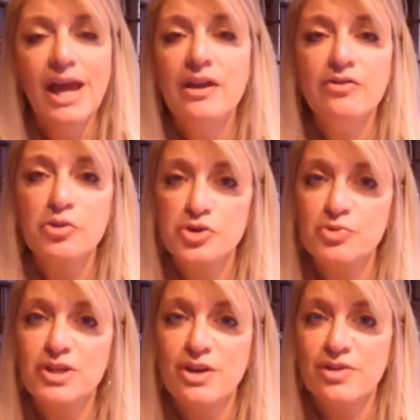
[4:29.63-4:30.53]
And of
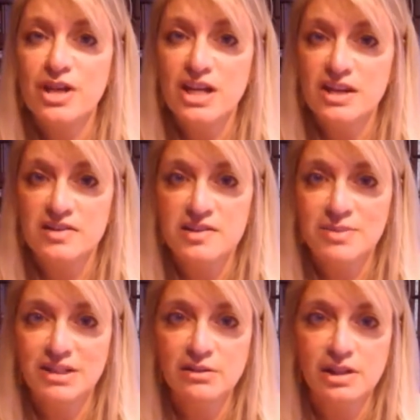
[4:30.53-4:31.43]
course we know that it is.
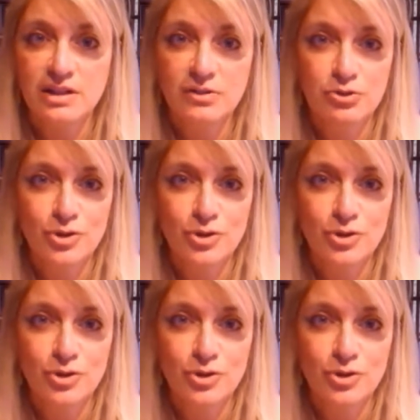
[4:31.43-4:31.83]
I mean, look at